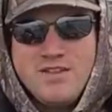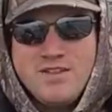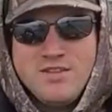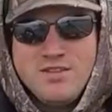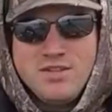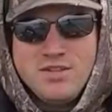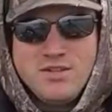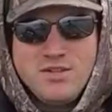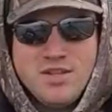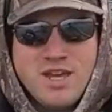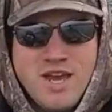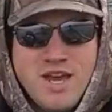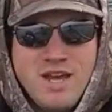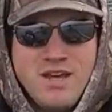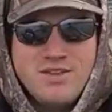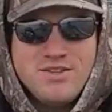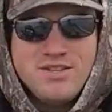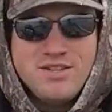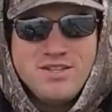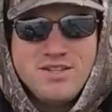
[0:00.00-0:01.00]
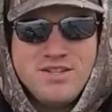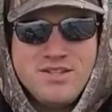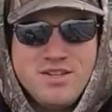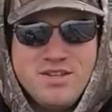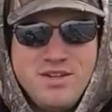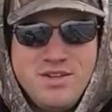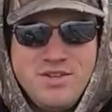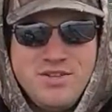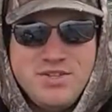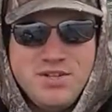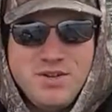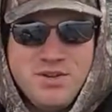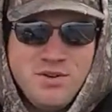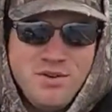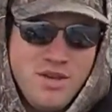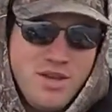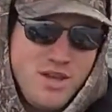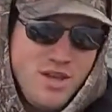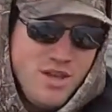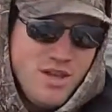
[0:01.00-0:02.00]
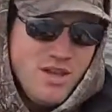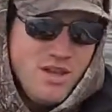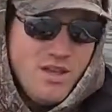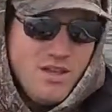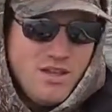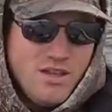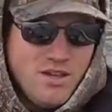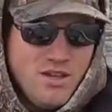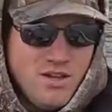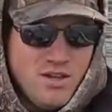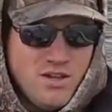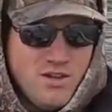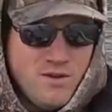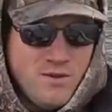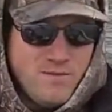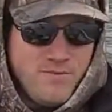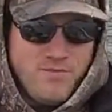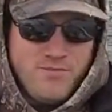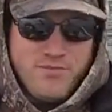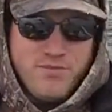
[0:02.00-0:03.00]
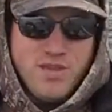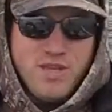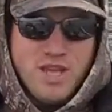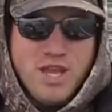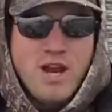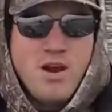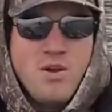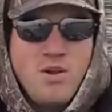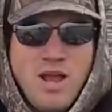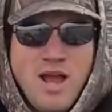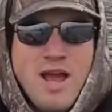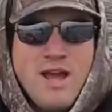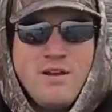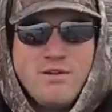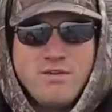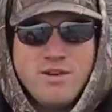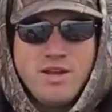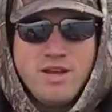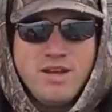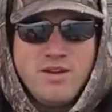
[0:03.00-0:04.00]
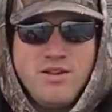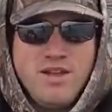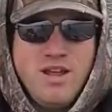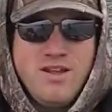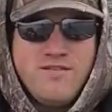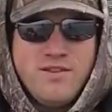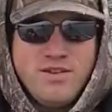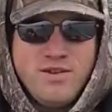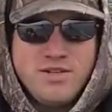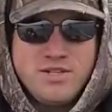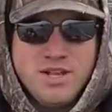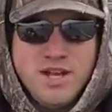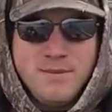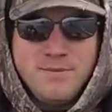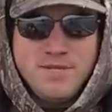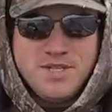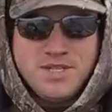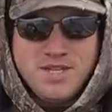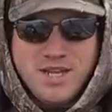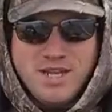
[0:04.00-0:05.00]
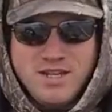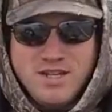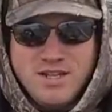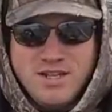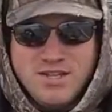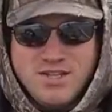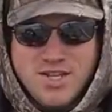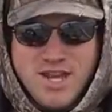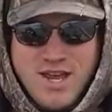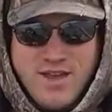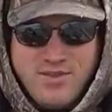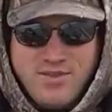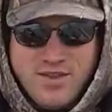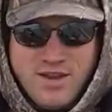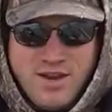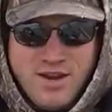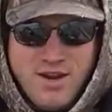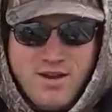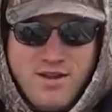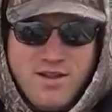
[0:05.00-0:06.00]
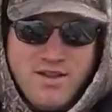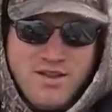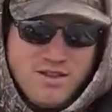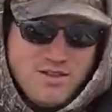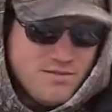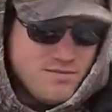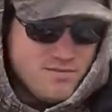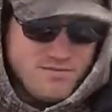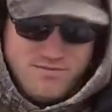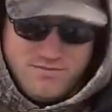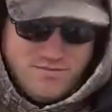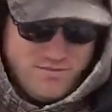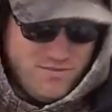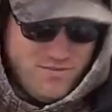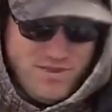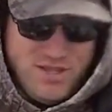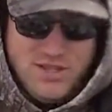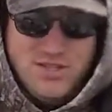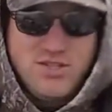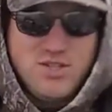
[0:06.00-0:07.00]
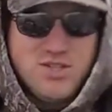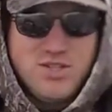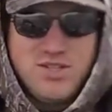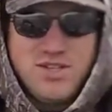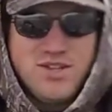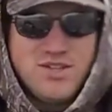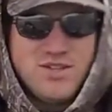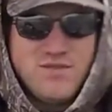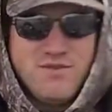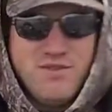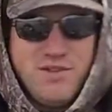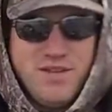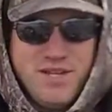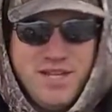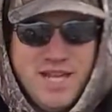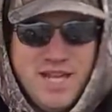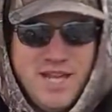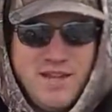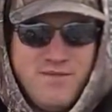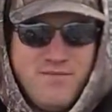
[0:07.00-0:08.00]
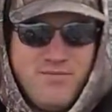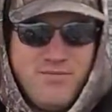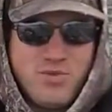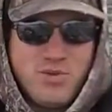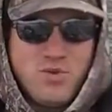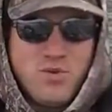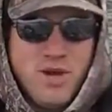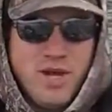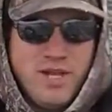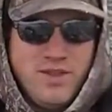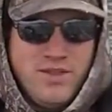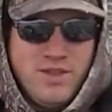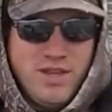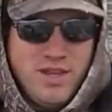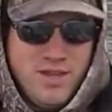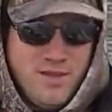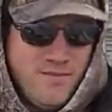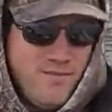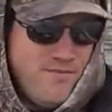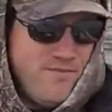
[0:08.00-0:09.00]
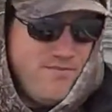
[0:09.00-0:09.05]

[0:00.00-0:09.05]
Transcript: in the 2000s and also you know the Carolina rig and a lot of other types of techniques out there this just doesn't really get quite the